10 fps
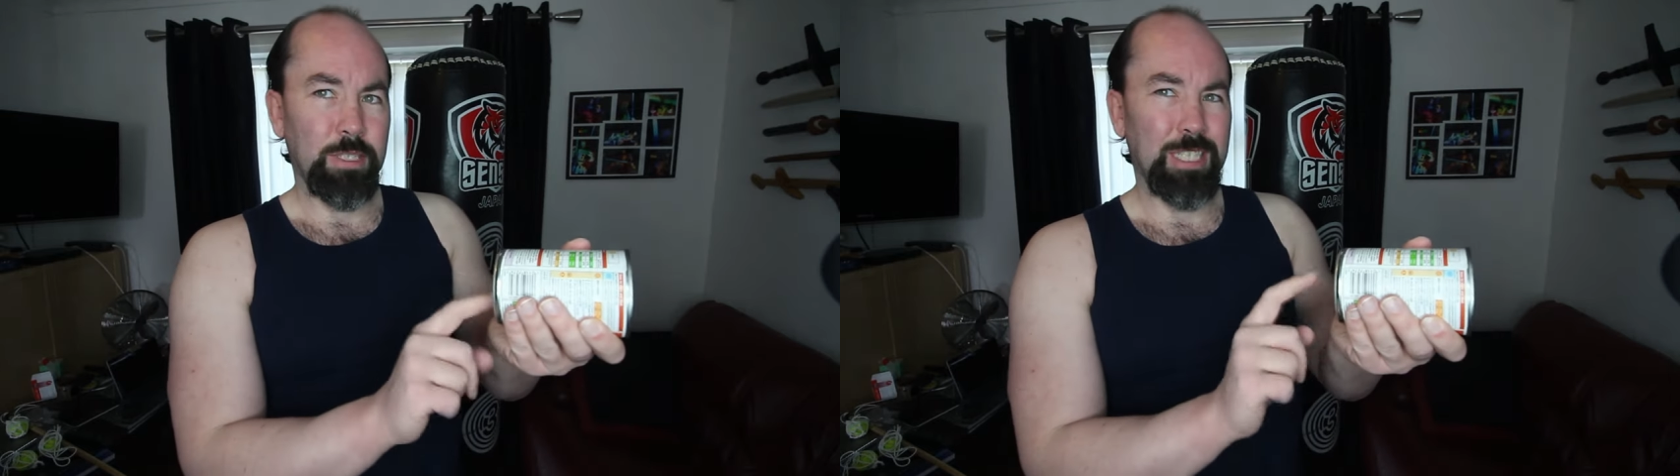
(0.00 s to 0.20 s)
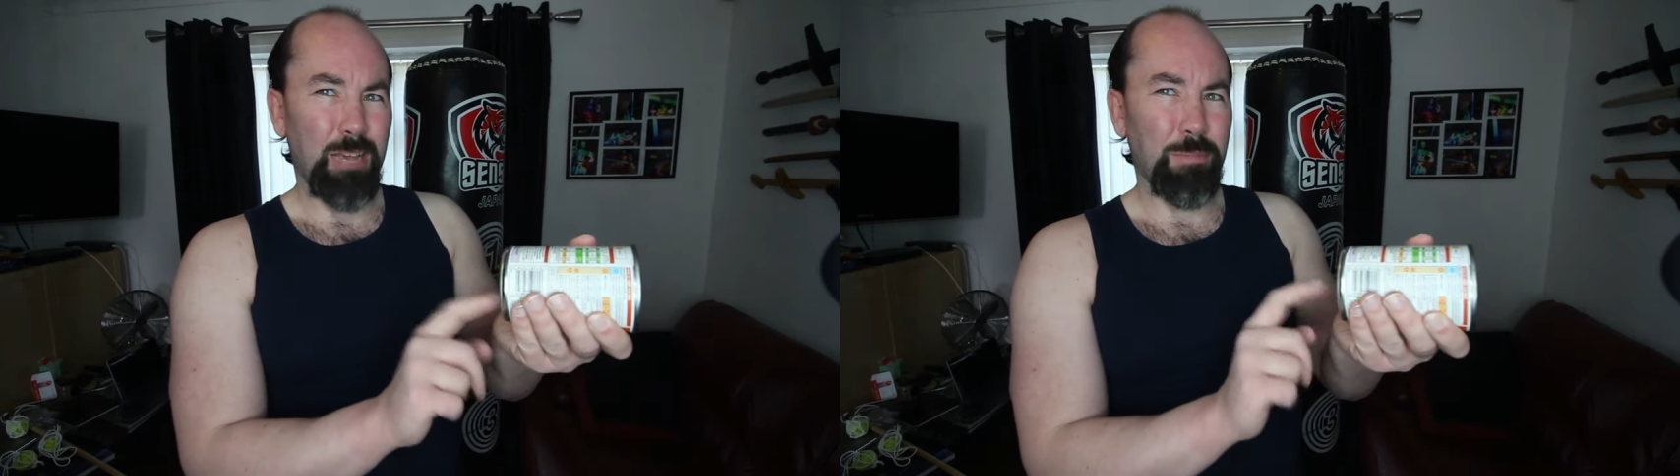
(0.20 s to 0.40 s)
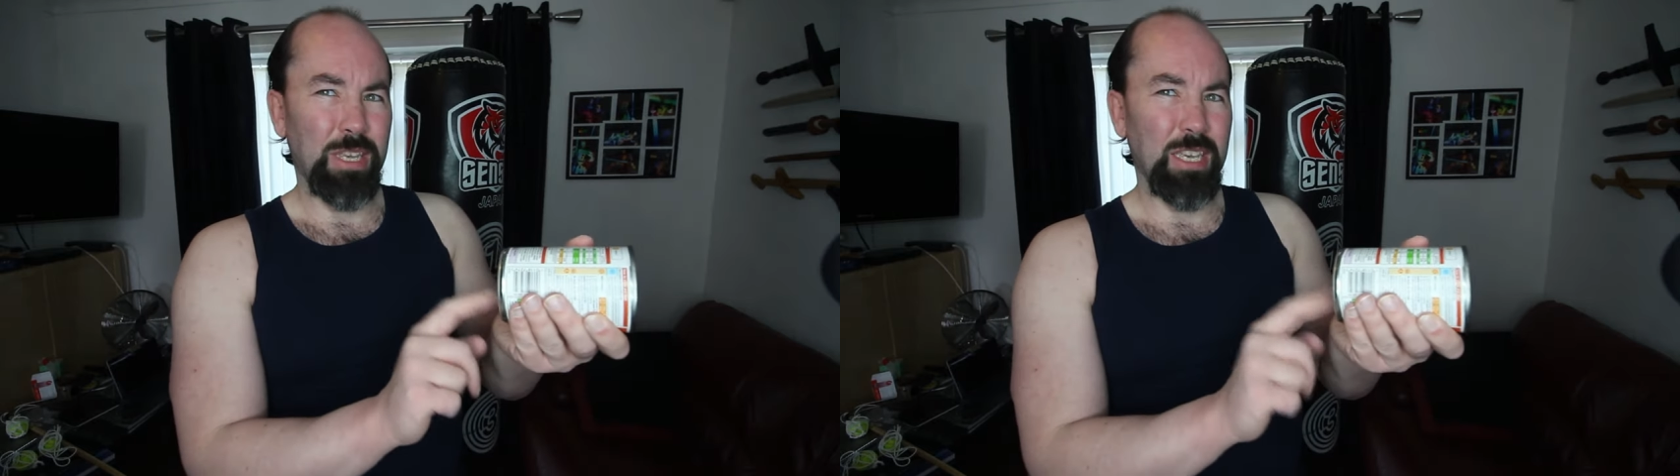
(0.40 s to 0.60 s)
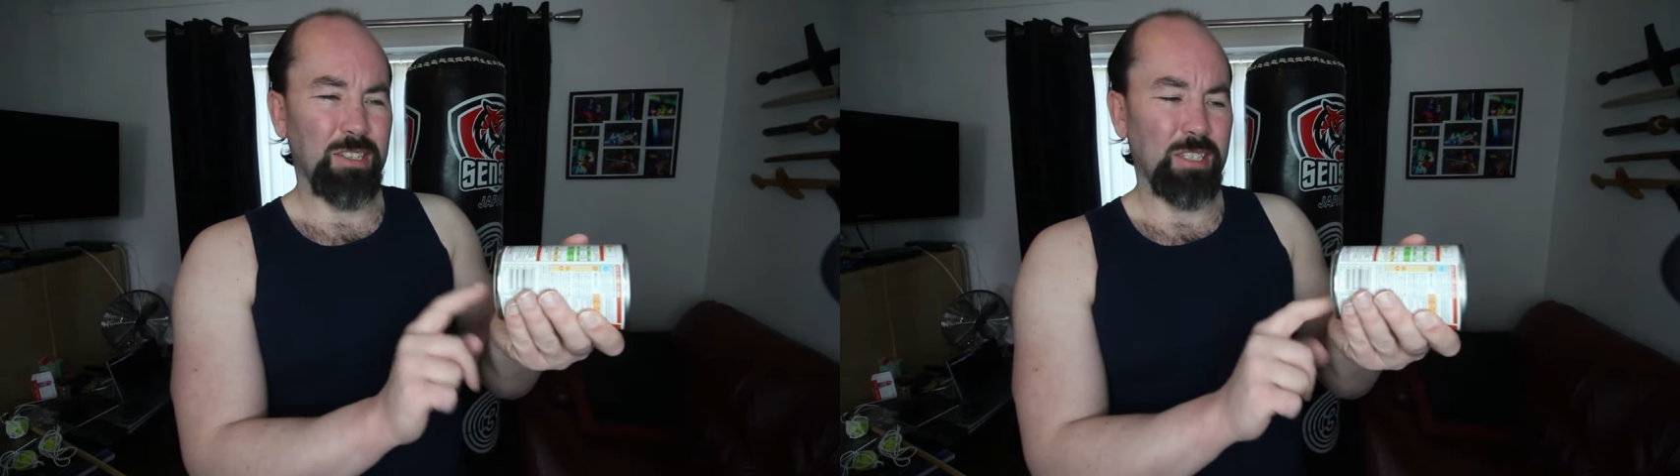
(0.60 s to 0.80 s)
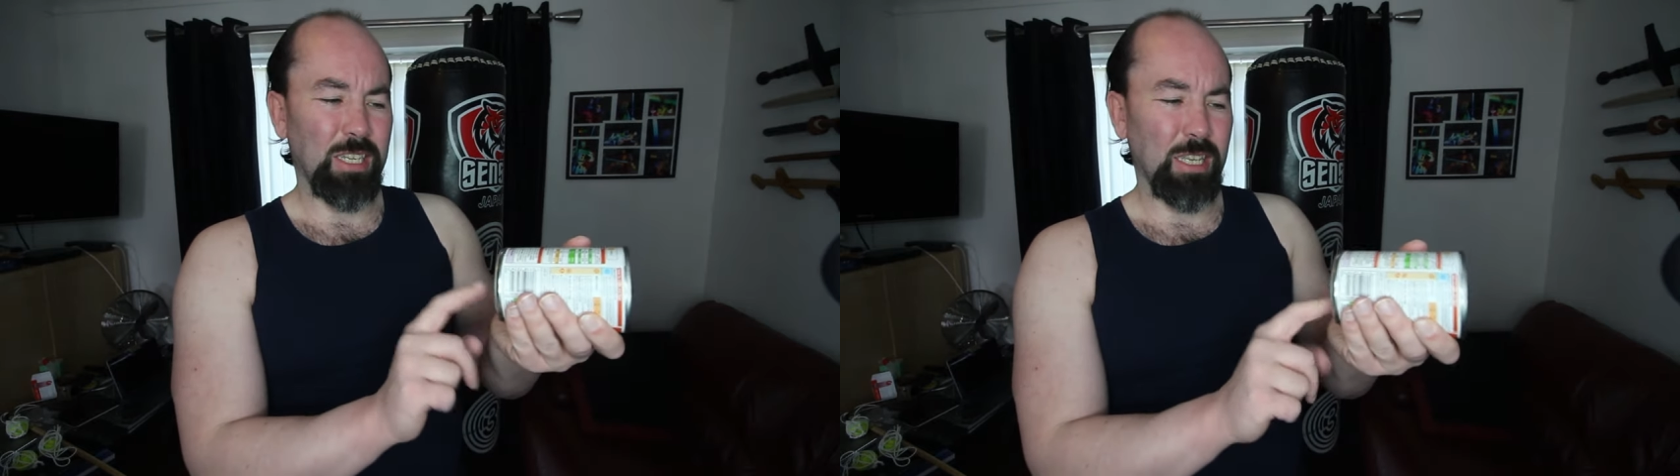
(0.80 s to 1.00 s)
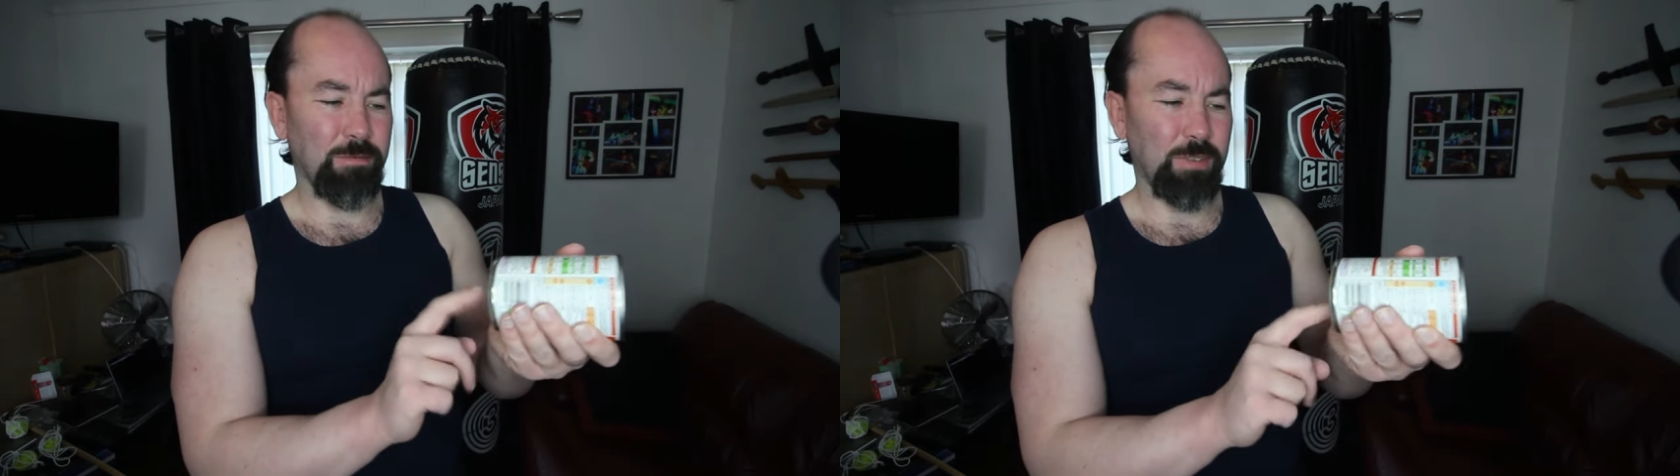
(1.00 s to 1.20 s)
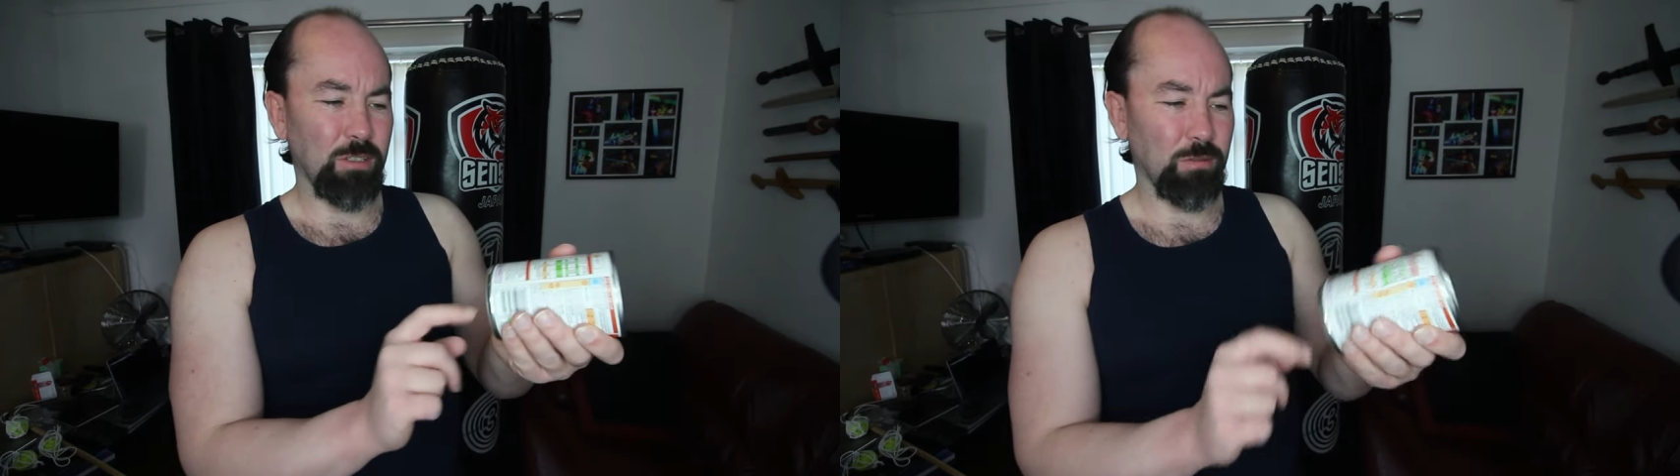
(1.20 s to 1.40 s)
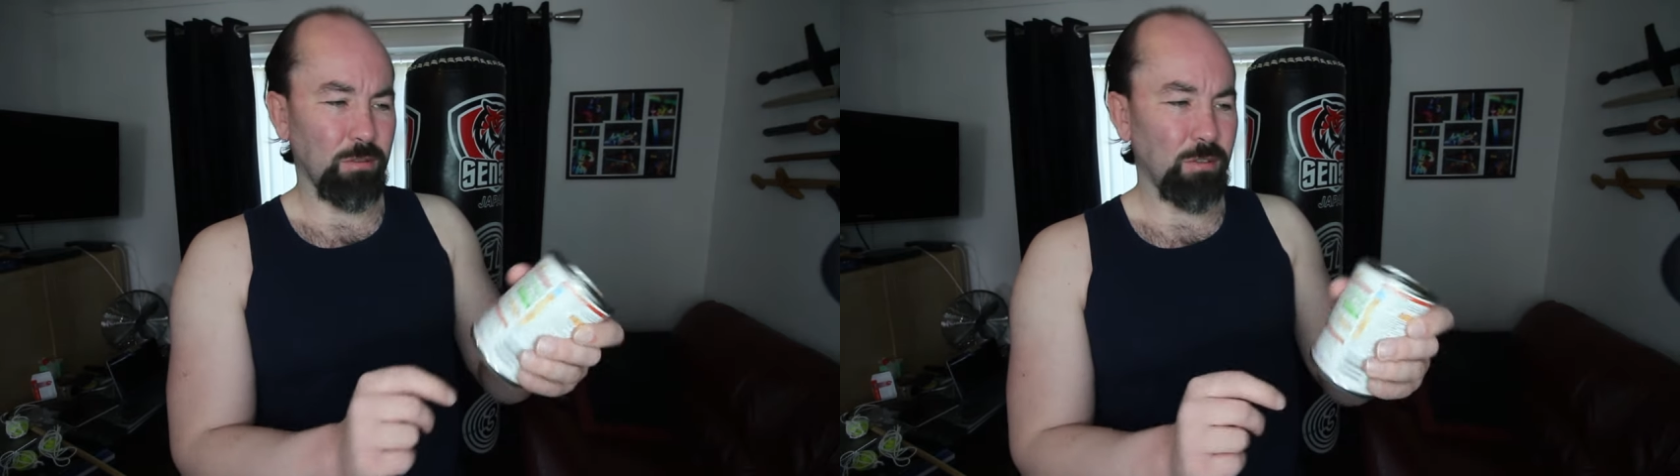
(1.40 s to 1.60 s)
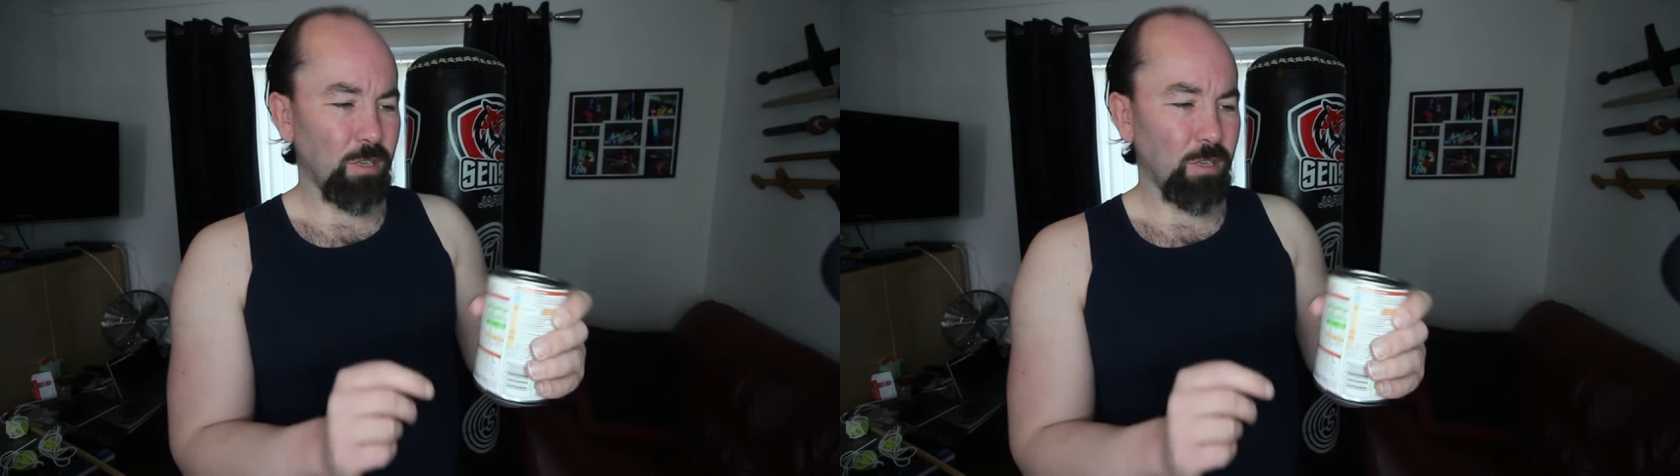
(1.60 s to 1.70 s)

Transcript: tapping it here, that feels